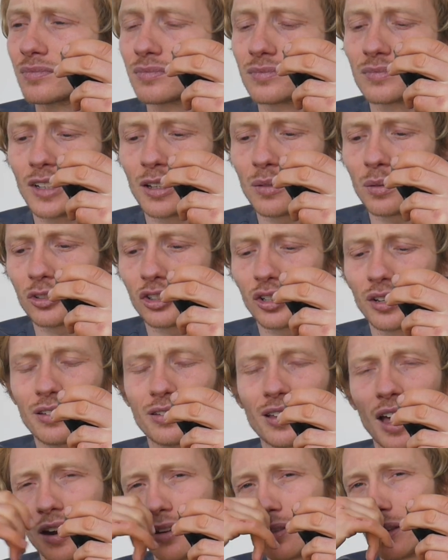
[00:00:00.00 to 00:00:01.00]
that's what she
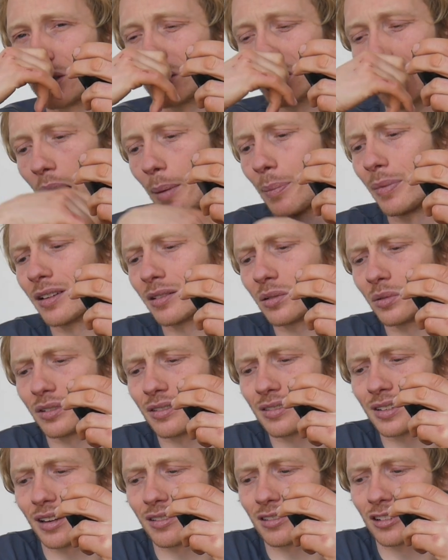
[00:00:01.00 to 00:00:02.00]
said in the shop, and that's what it
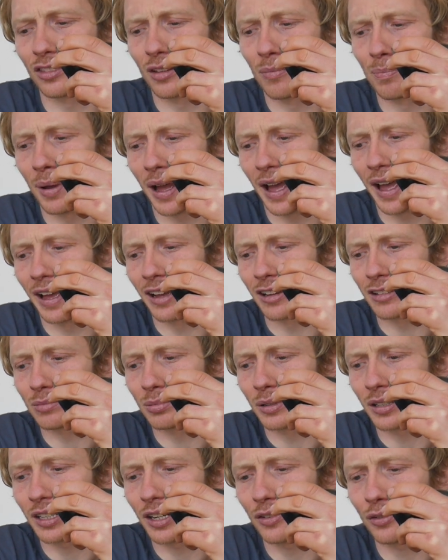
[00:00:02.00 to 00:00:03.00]
says on the bags.
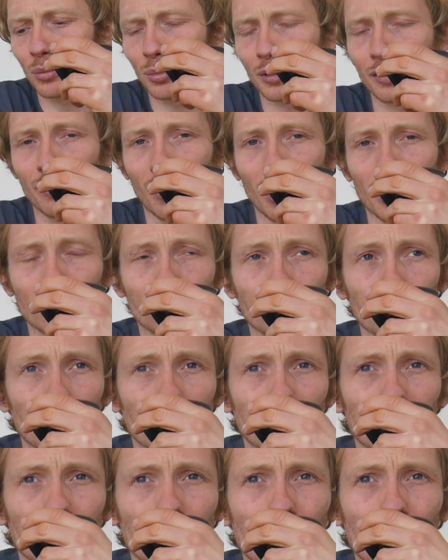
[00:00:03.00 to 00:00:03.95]
But you can never be fucking sure.